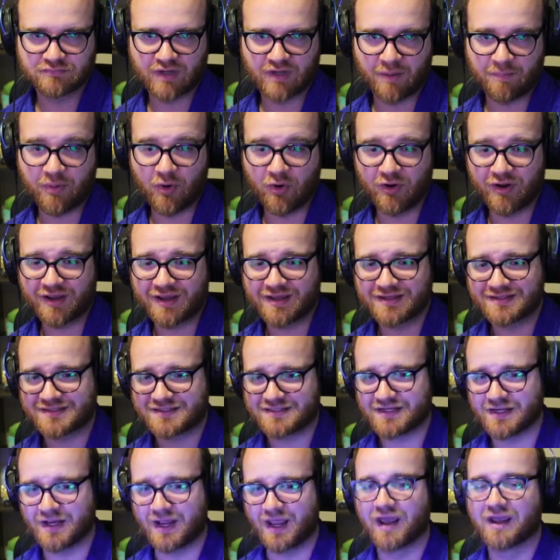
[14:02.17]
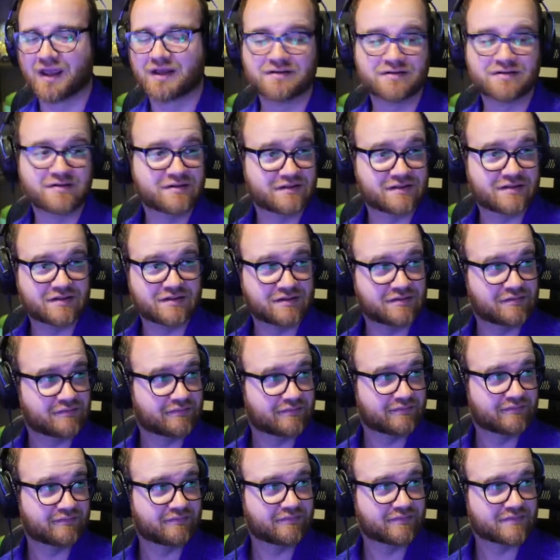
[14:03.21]
Opponent gets seated.
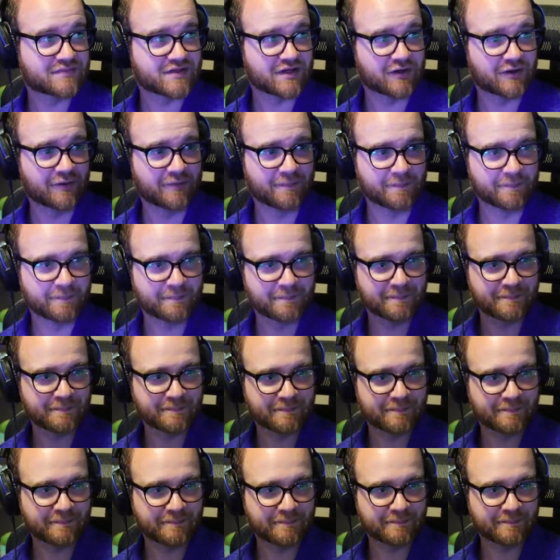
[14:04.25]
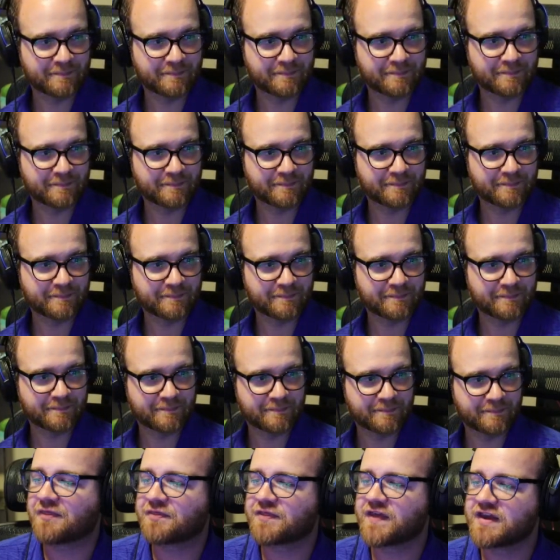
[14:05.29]
Deal.
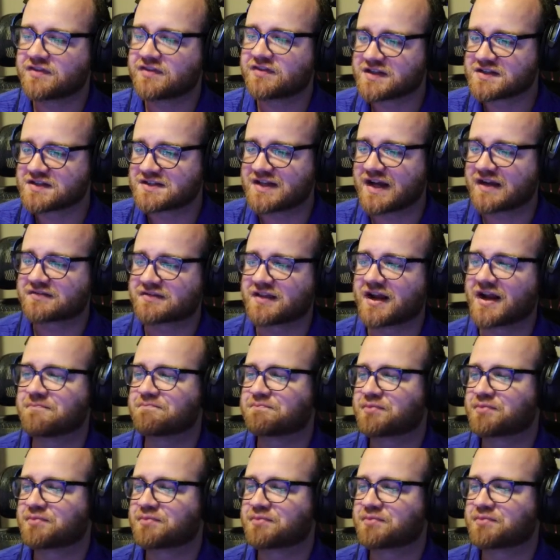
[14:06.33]
I think this deck that I'm